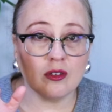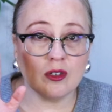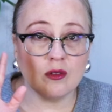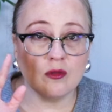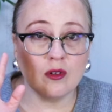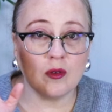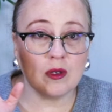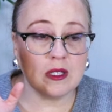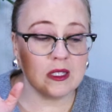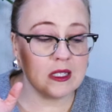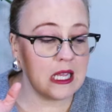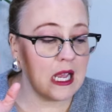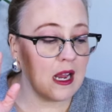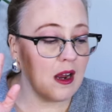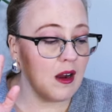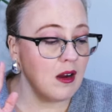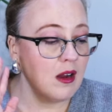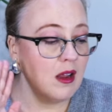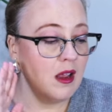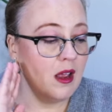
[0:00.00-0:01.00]
you know he's
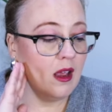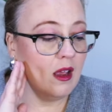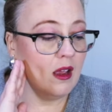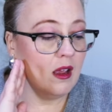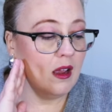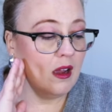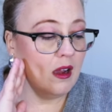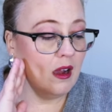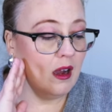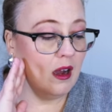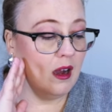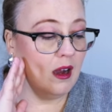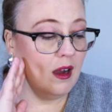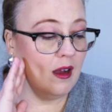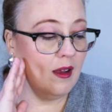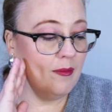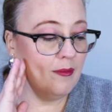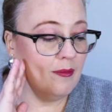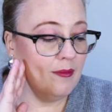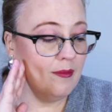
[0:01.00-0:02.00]
there?
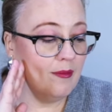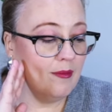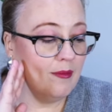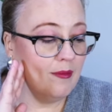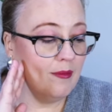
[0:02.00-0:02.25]
Um,